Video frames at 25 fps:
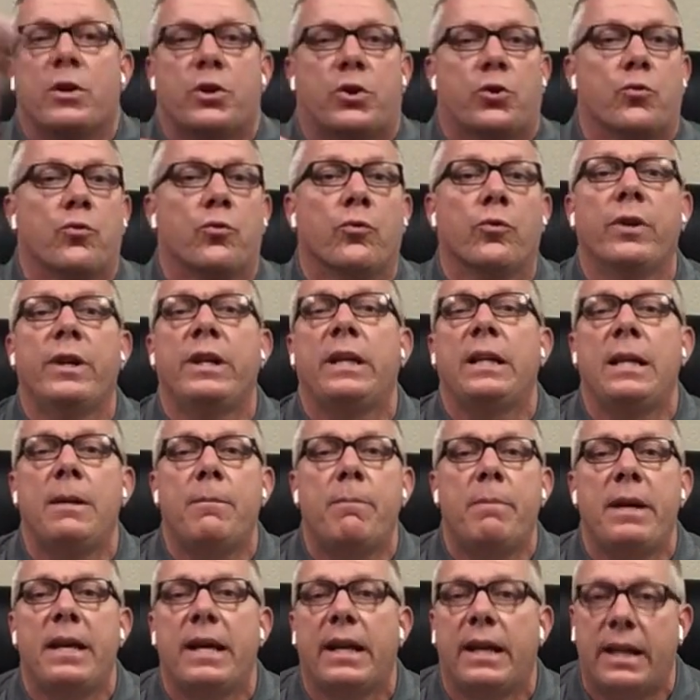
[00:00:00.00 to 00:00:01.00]
is really
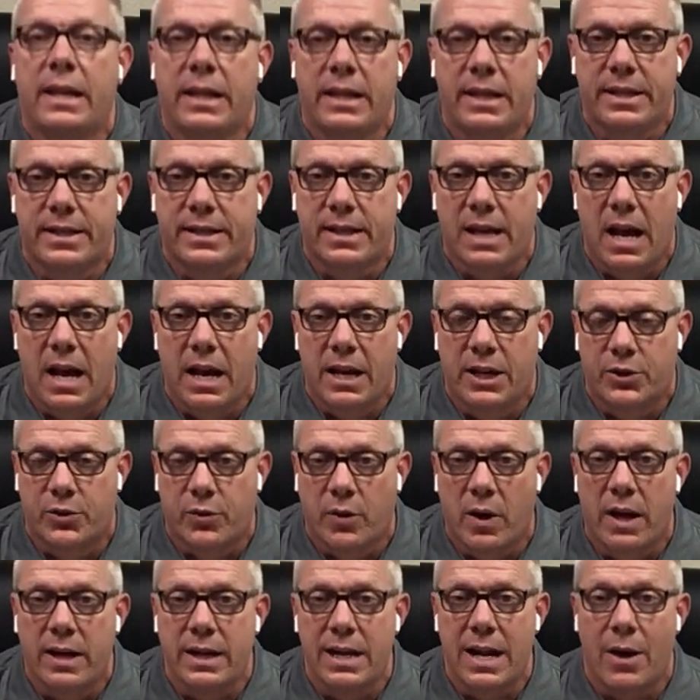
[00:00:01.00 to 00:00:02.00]
big in his eyes
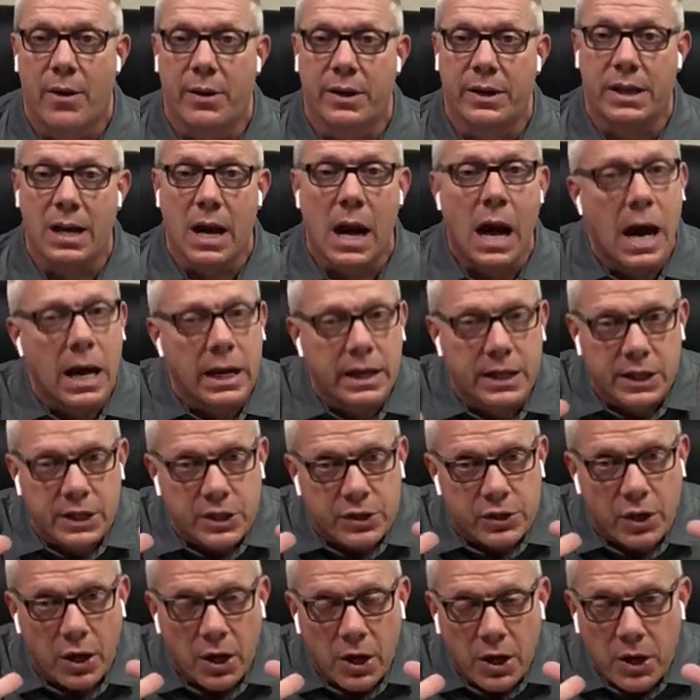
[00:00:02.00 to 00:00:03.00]
right now, and God
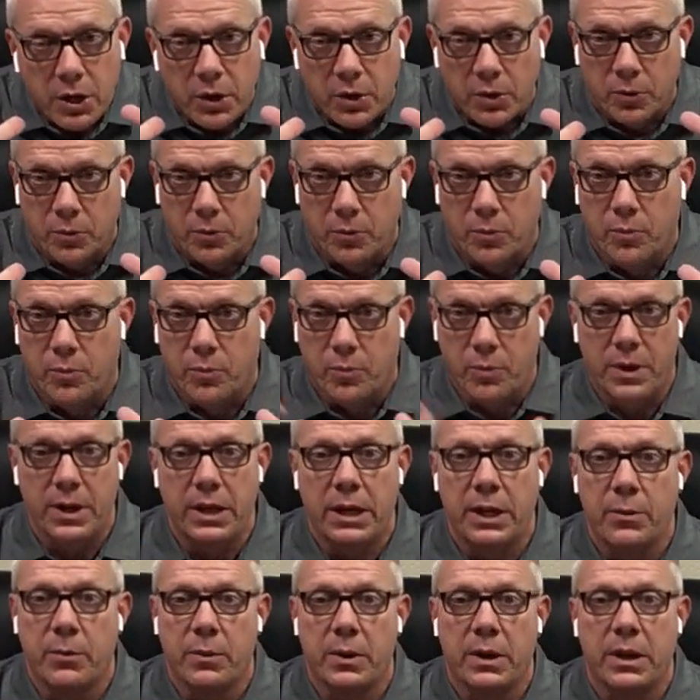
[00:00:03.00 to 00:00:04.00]
is
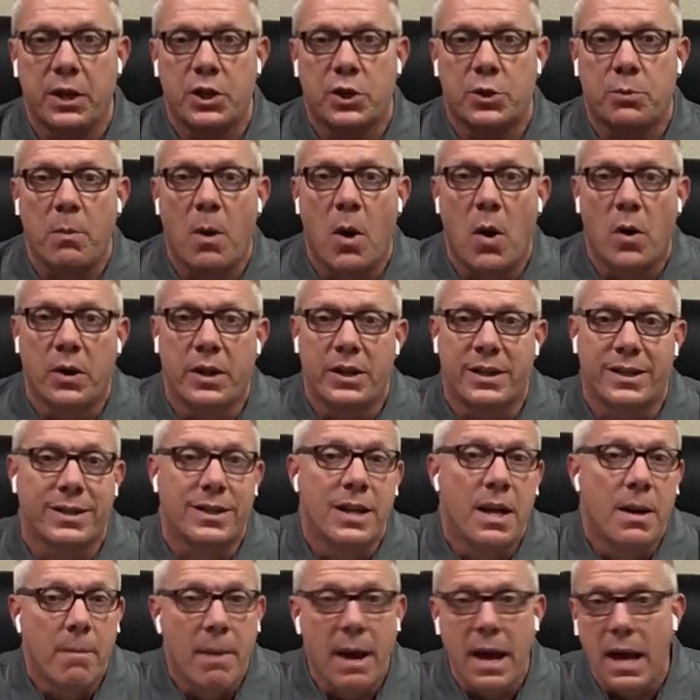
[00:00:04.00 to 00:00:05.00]
really, really small. And he says,
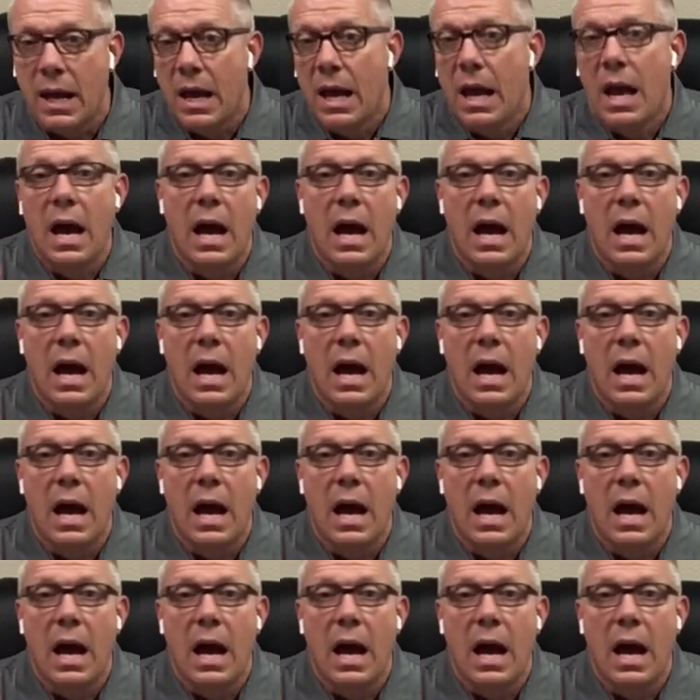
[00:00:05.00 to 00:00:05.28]
Man,